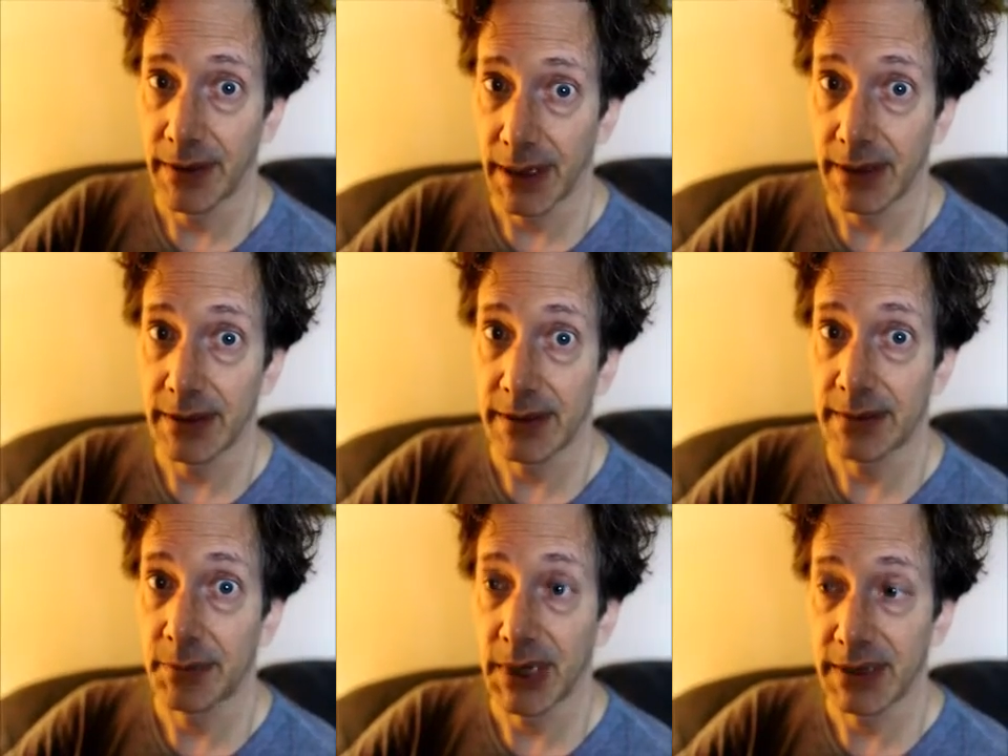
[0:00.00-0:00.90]
That is
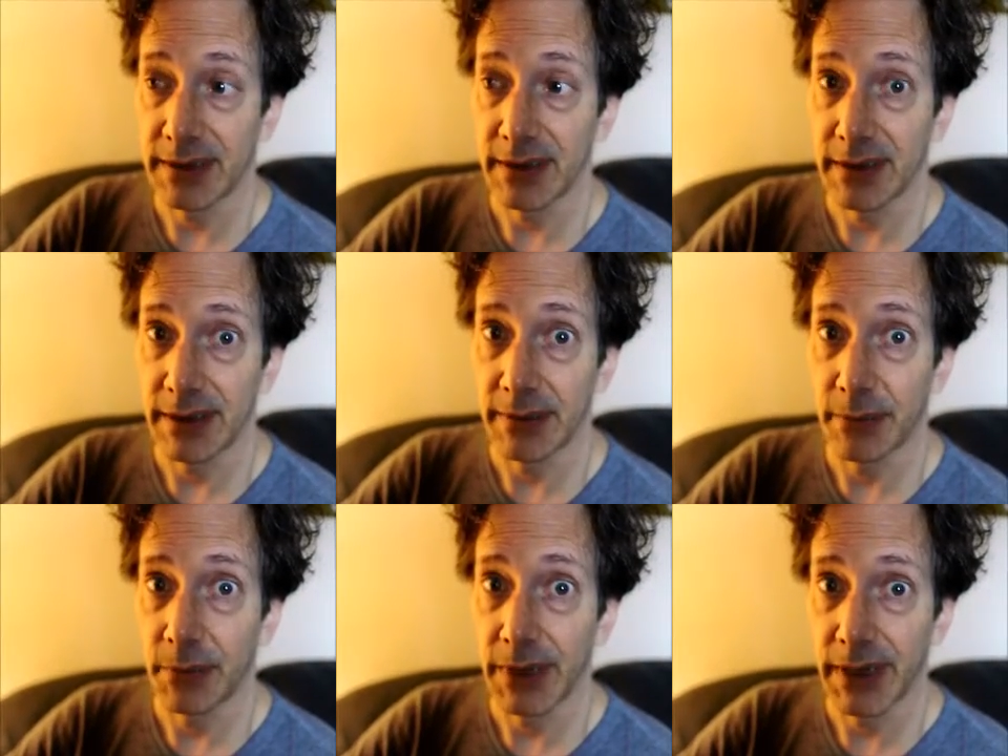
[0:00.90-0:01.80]
basically
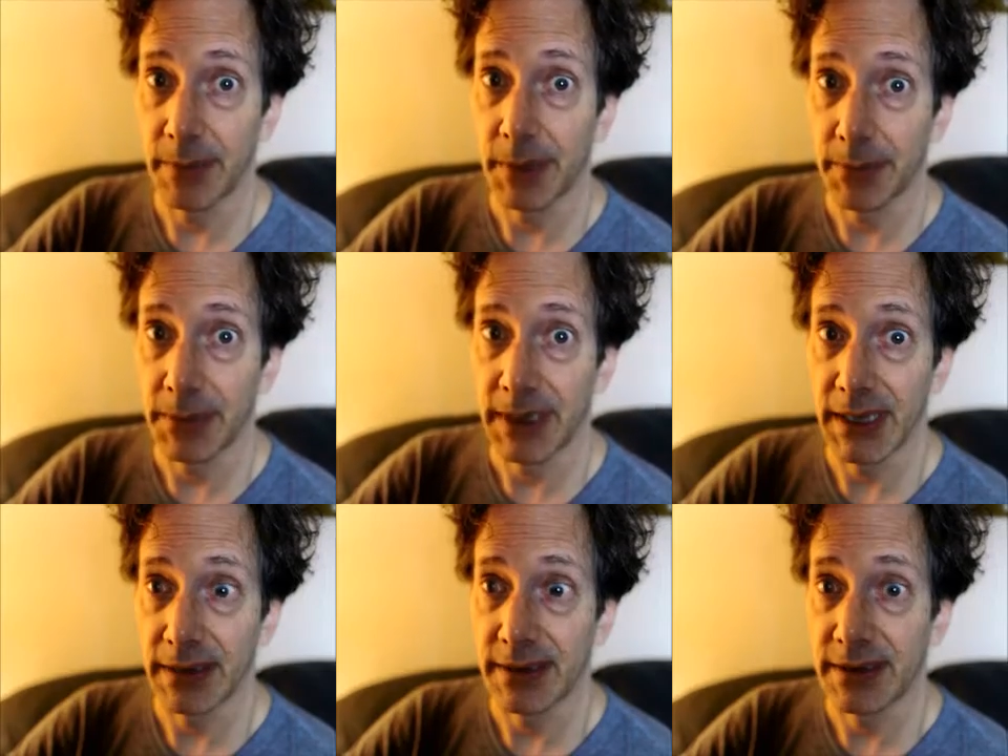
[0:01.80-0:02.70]
what I'm up
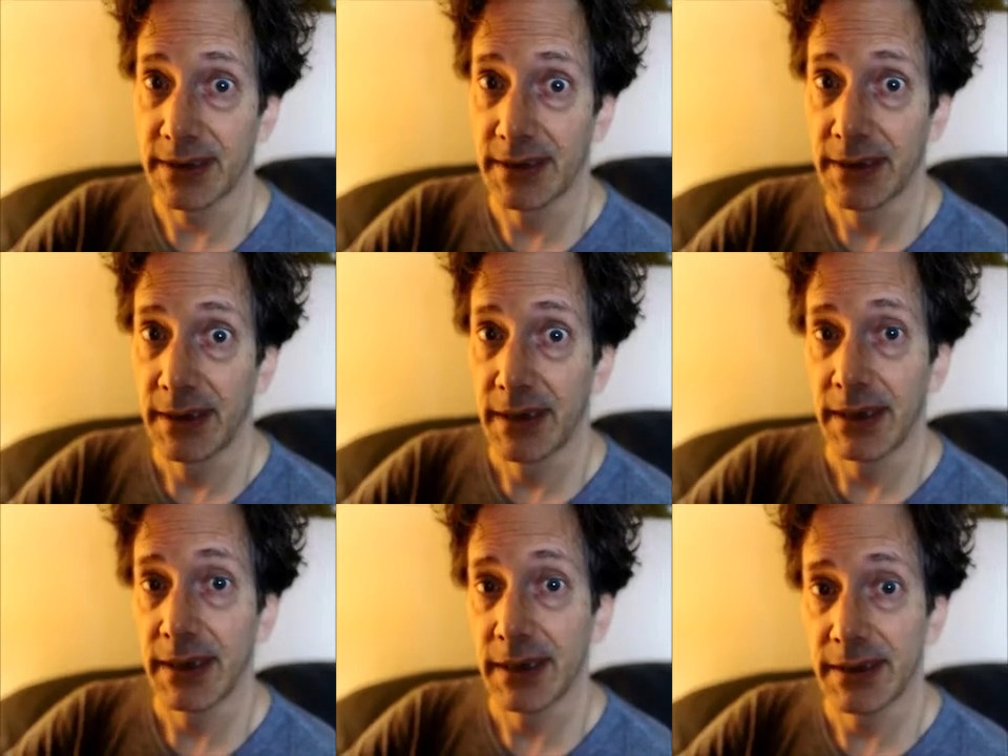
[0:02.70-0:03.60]
against
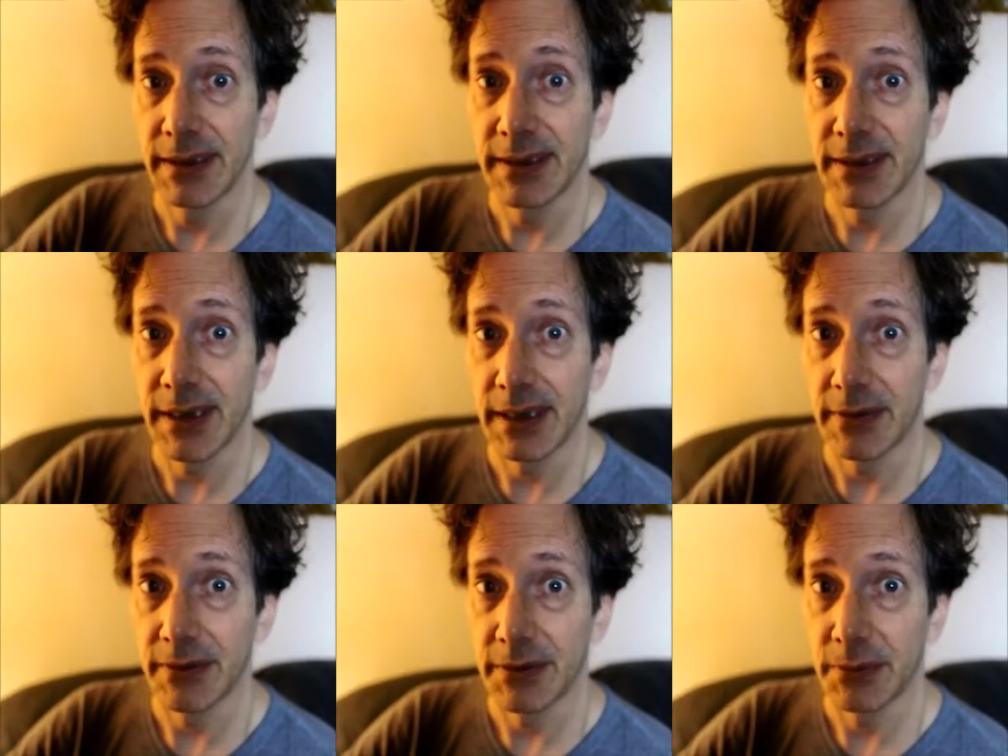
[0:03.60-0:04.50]
in this state
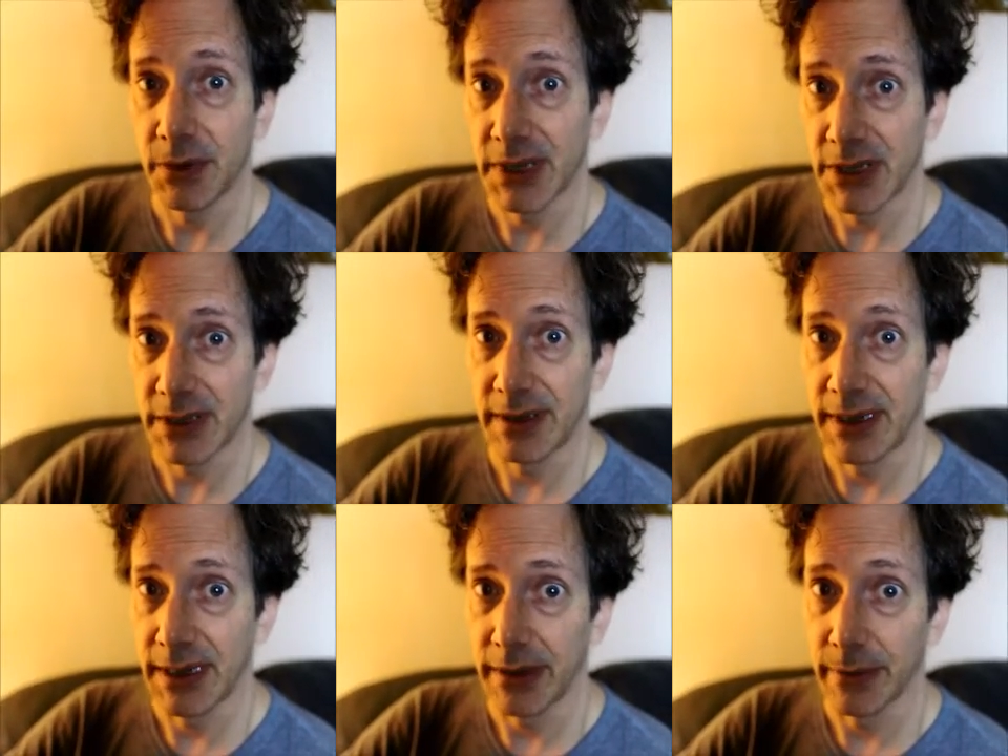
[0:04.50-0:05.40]
of depression
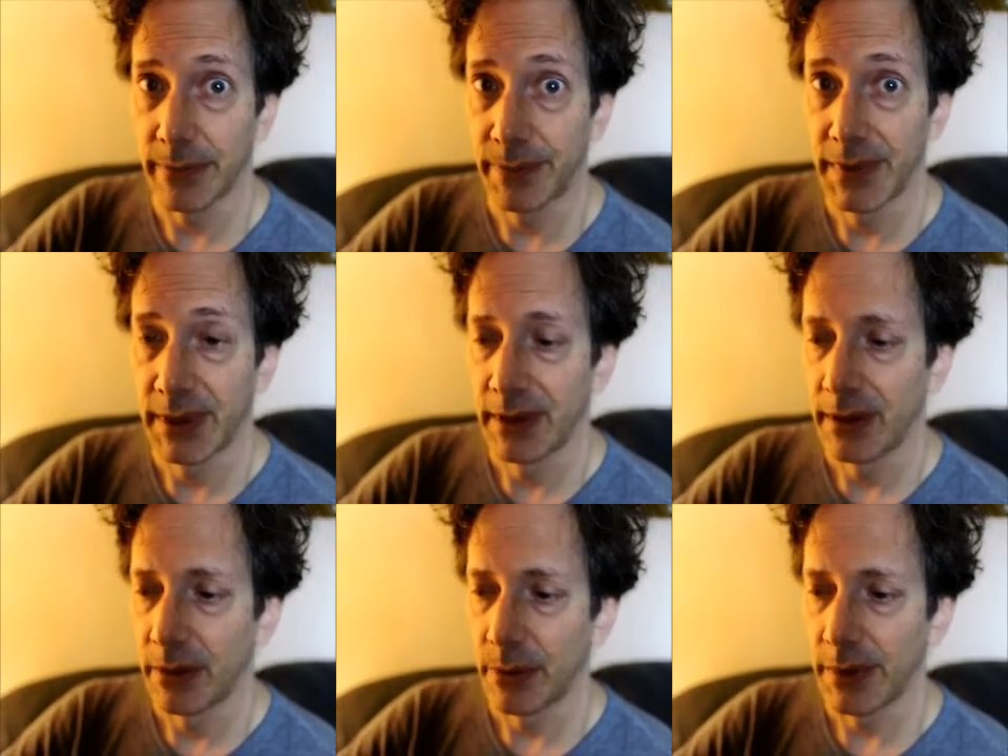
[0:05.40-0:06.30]
now,
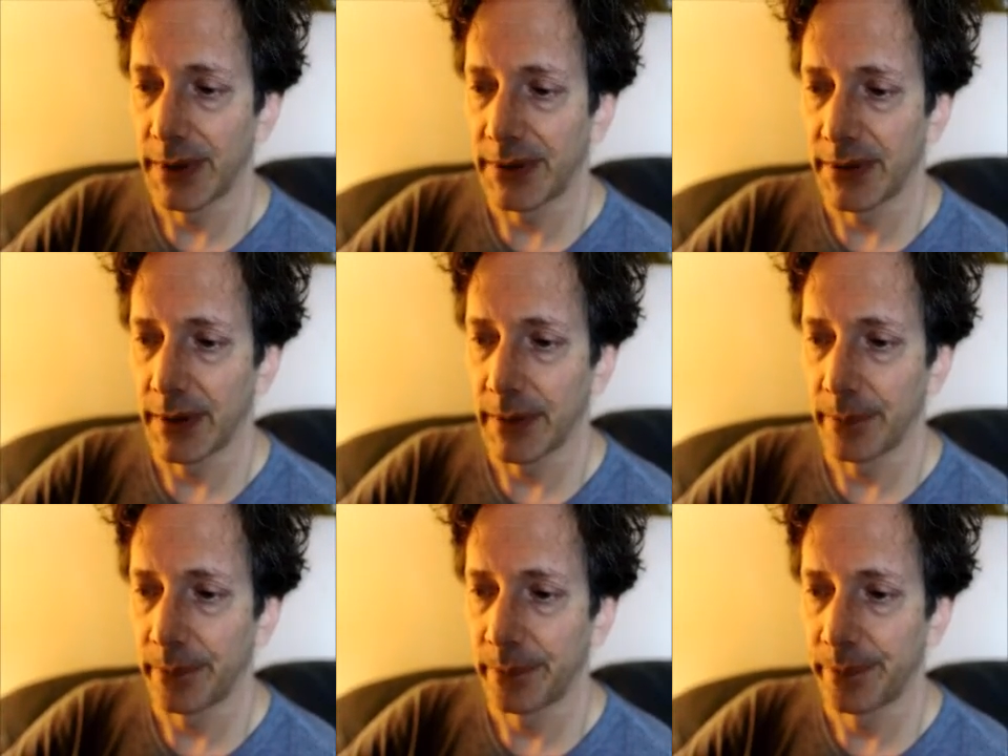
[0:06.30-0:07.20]
with
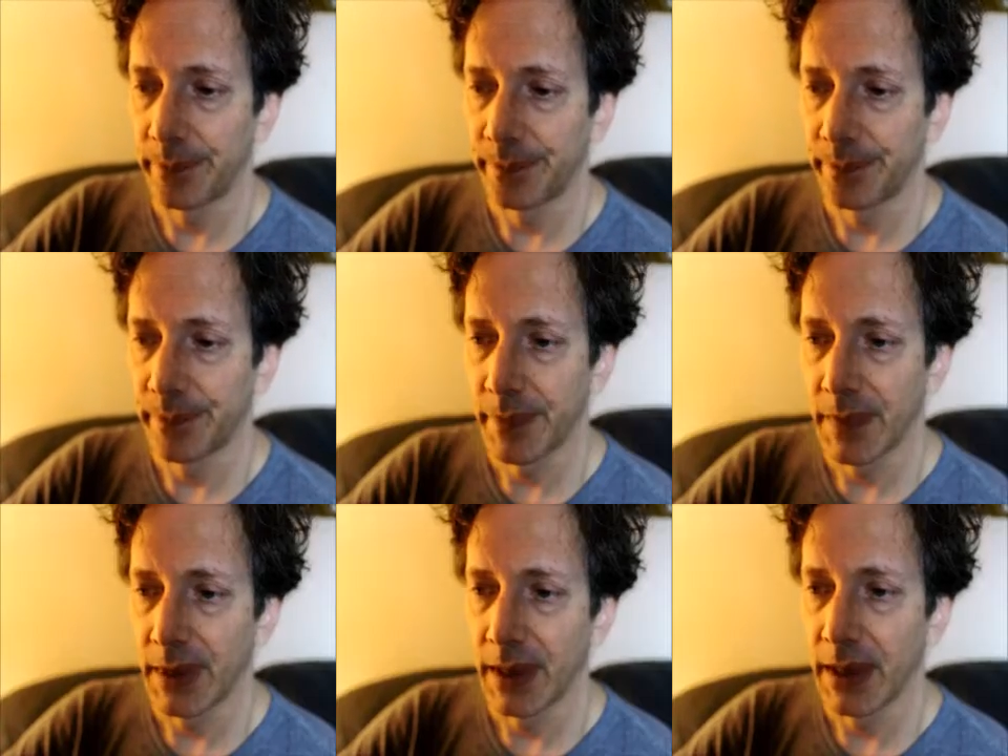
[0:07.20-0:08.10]

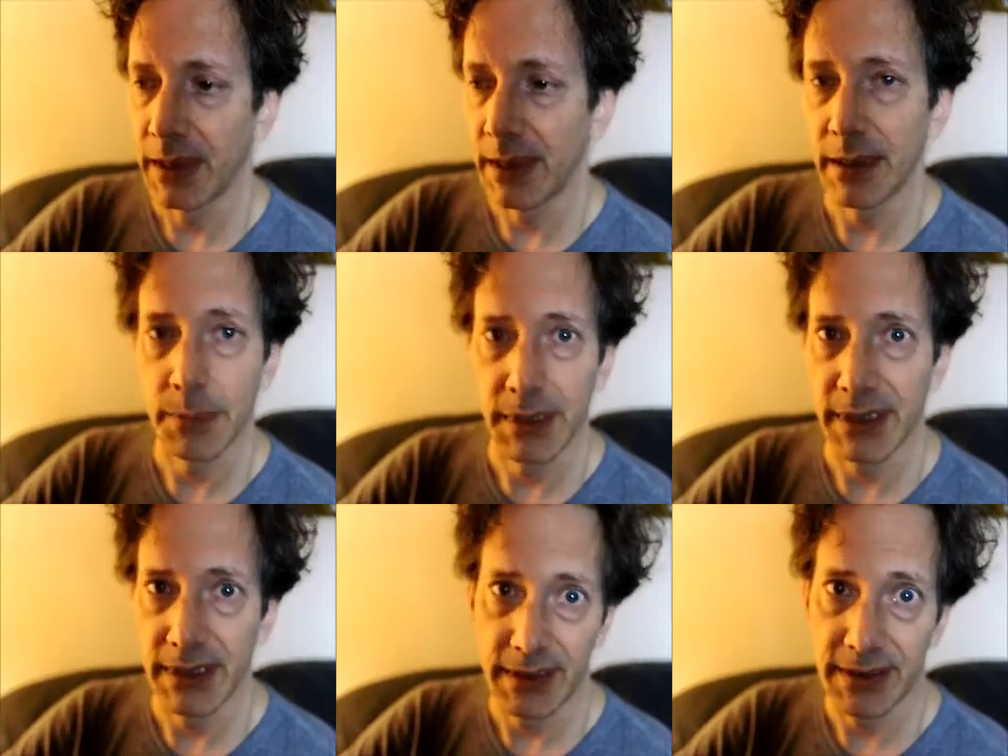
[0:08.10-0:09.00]
an
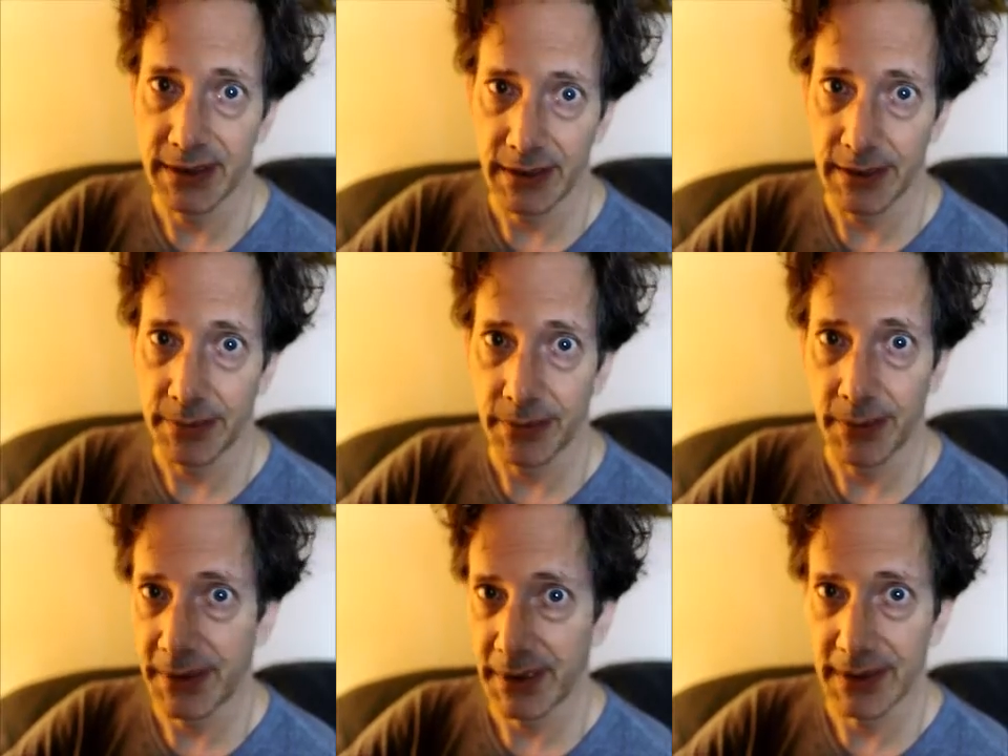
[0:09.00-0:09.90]
inability to sleep,
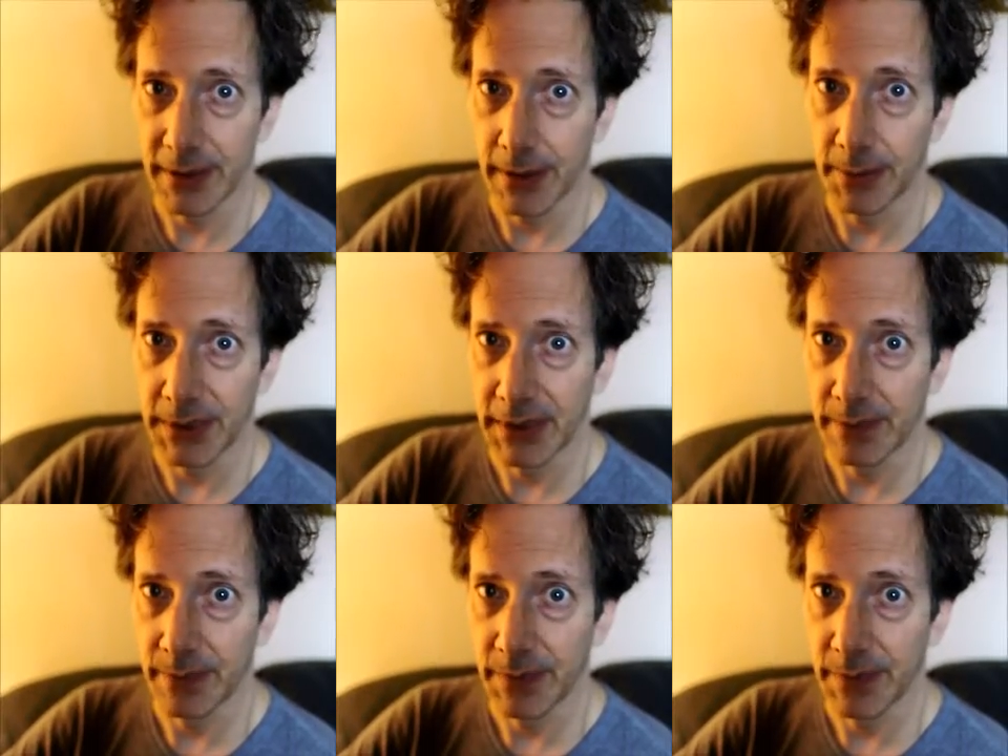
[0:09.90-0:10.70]
with insomnia.